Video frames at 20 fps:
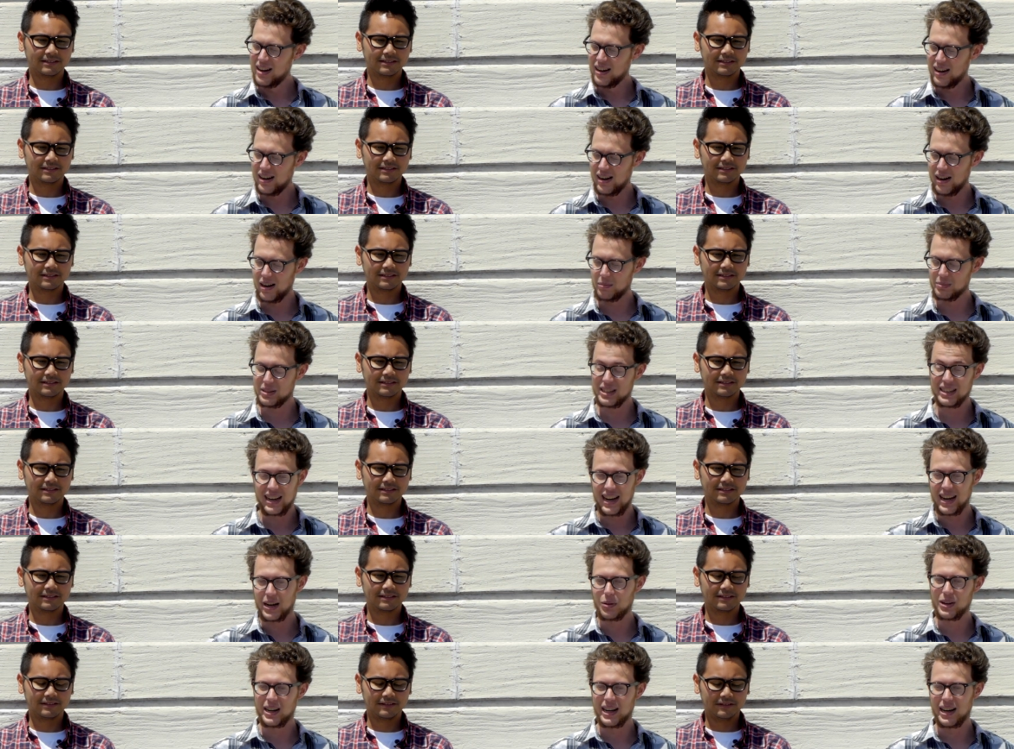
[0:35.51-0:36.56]
Speaker 1: Um,
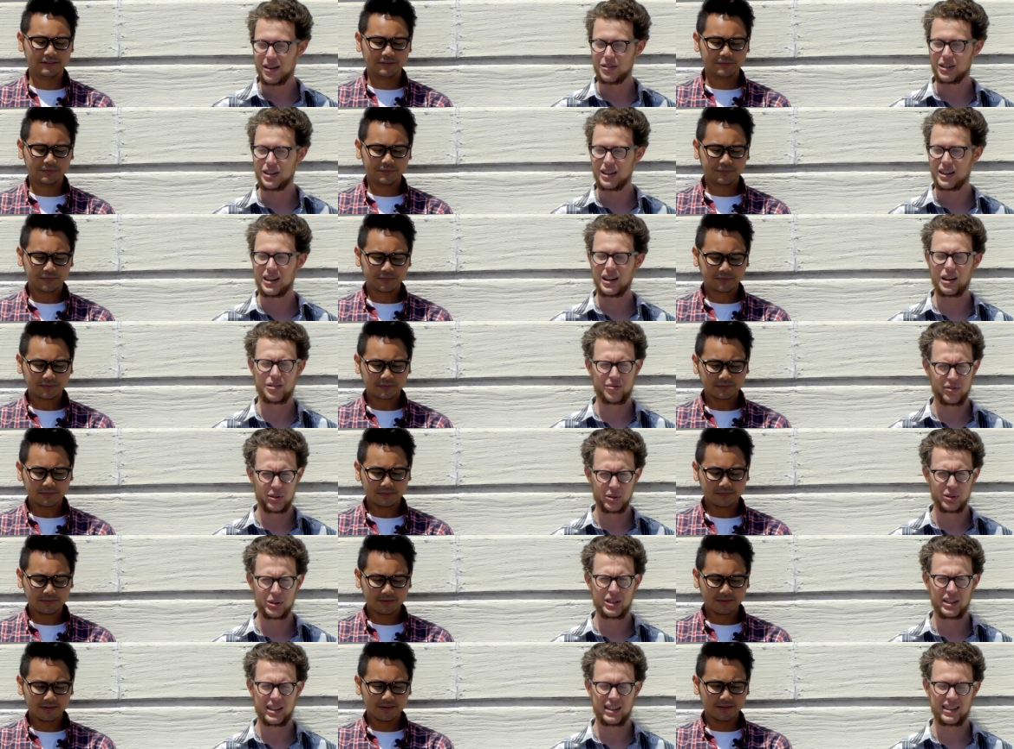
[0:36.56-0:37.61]
today we have a, a
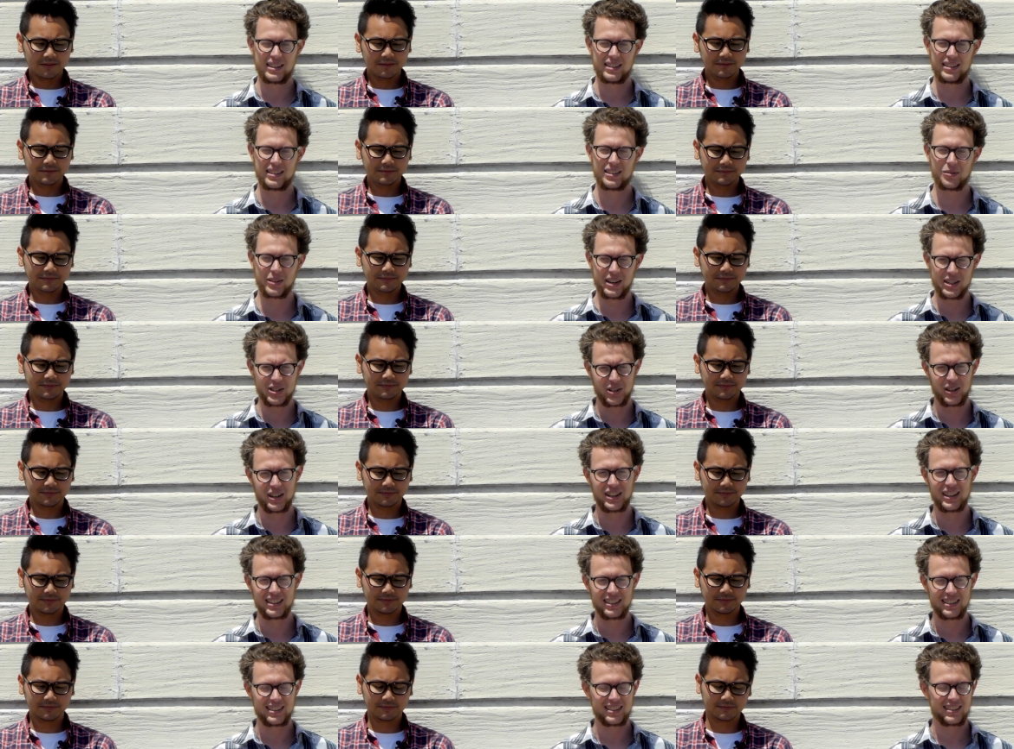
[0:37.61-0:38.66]
food
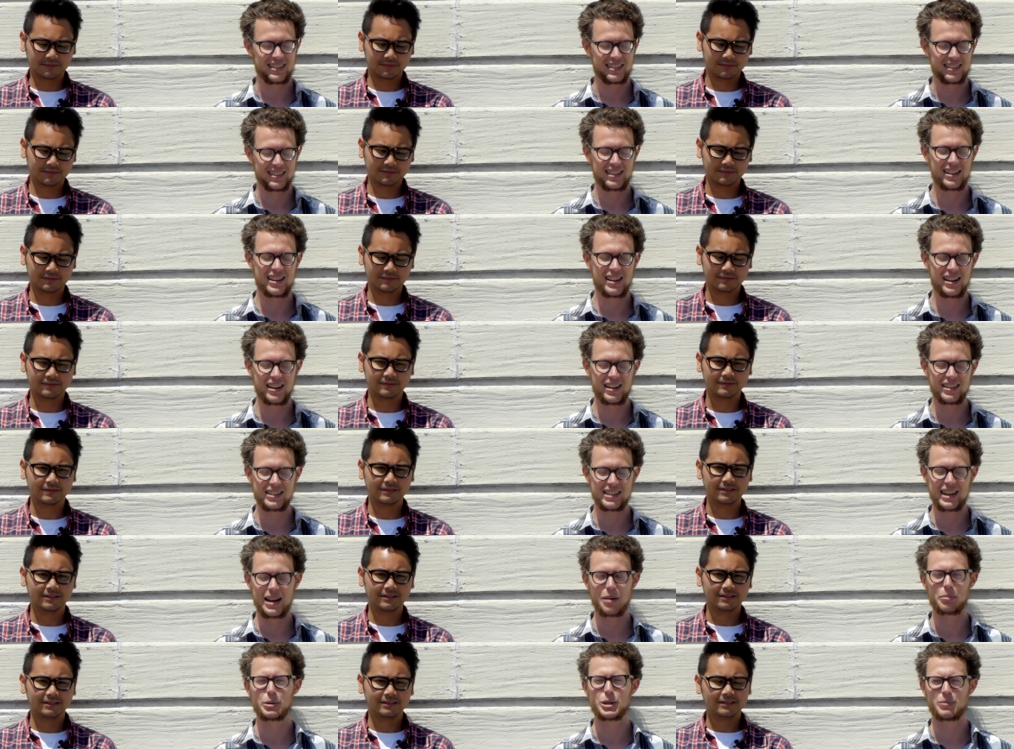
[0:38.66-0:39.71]
restaurant uh,
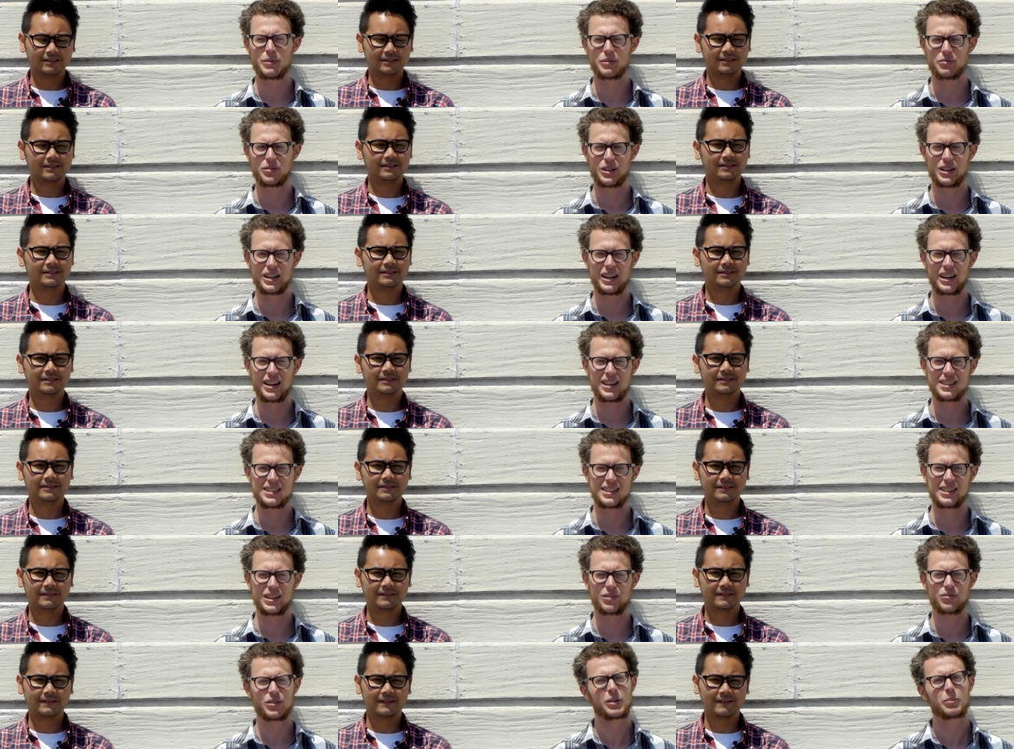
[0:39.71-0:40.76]
establishment for you guys. And
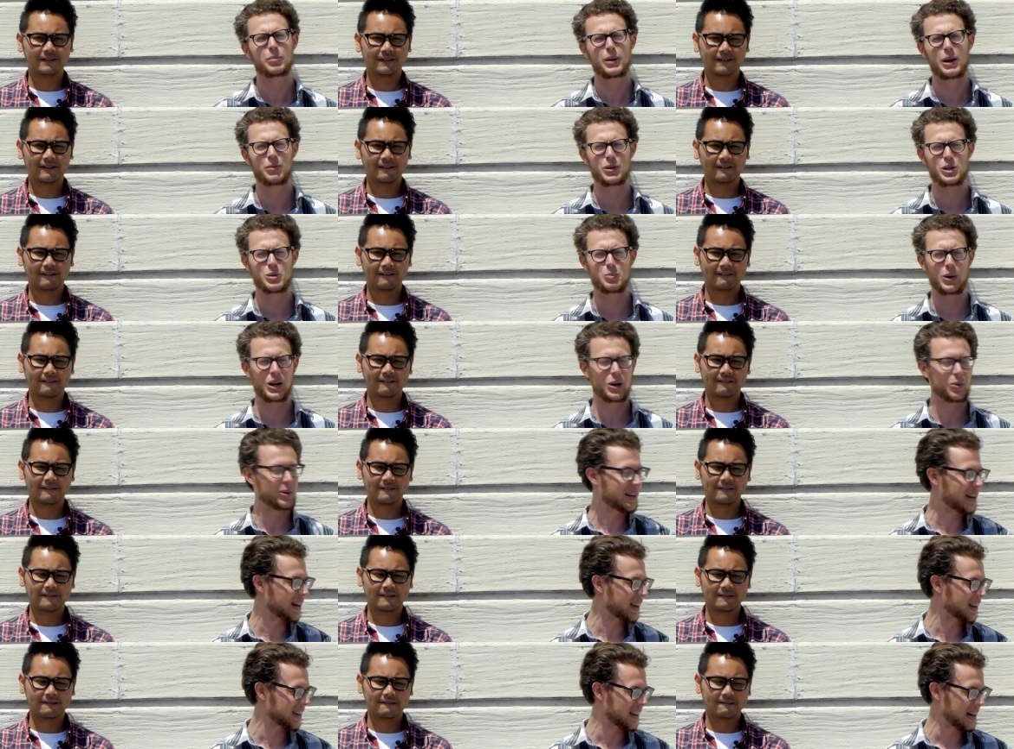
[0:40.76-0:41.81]
then for the beverage part, we
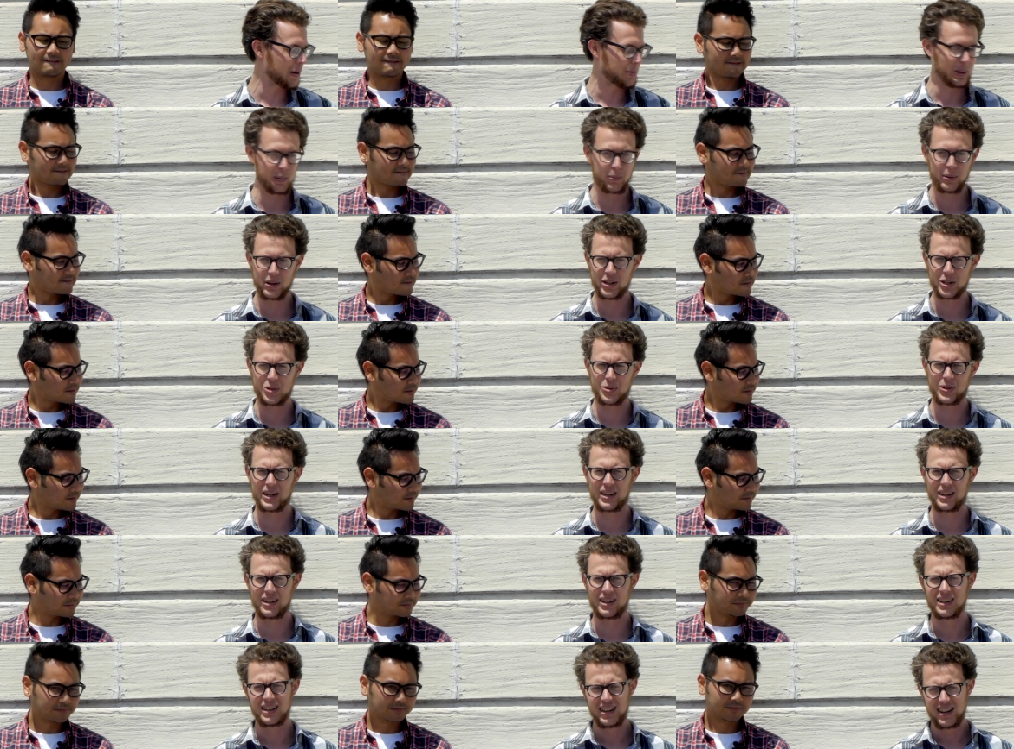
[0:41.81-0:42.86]
got a couple of beers we're
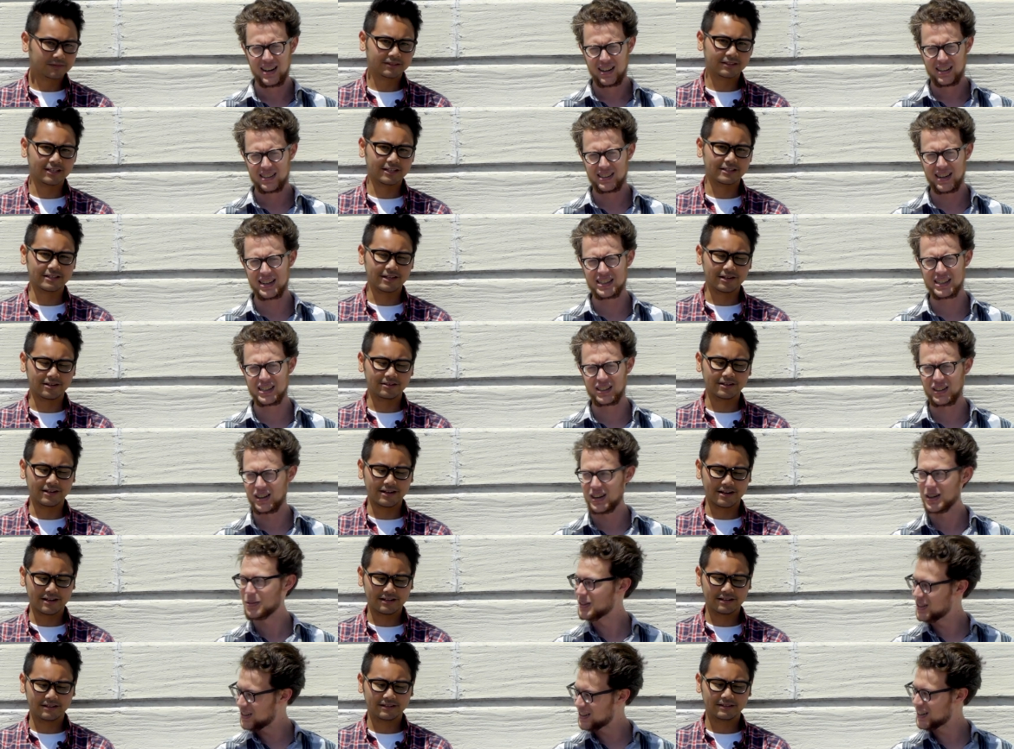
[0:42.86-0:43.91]
gonna Test taste out, along
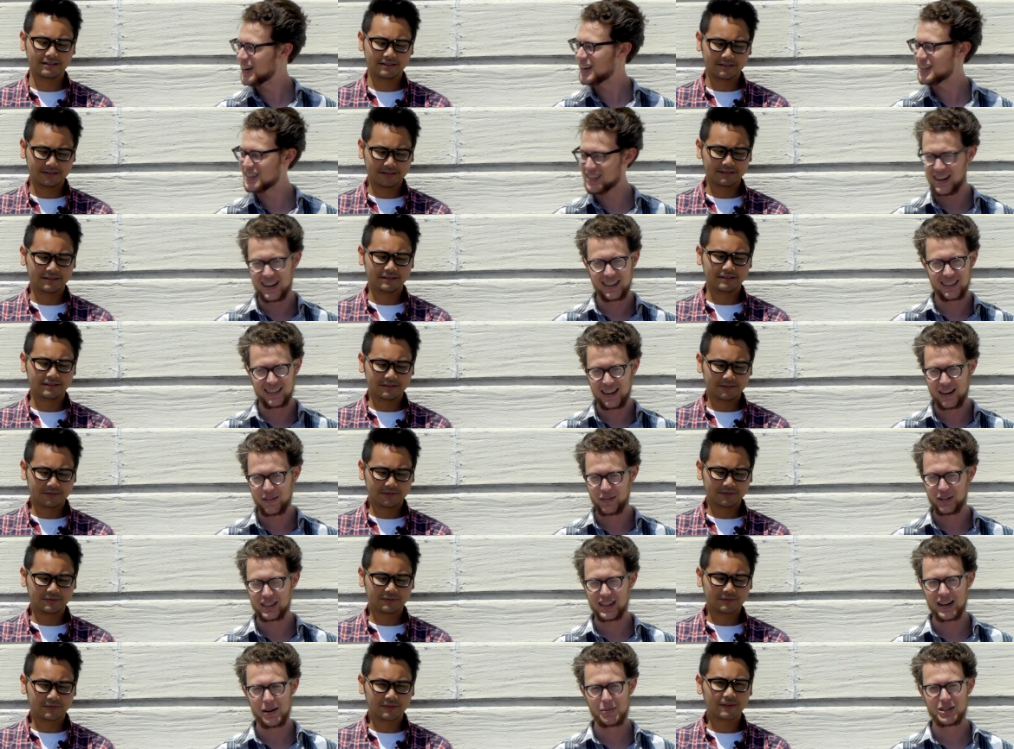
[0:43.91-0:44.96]
yeah. with you guys. Yeah, live
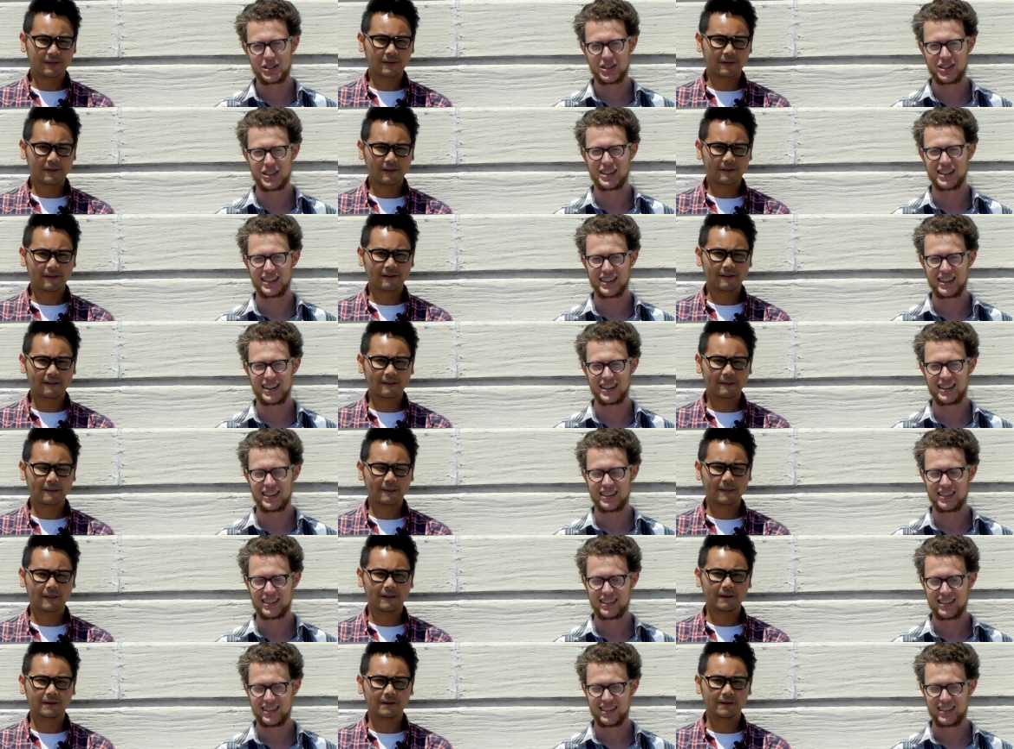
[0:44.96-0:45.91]
on camera, so you can kind of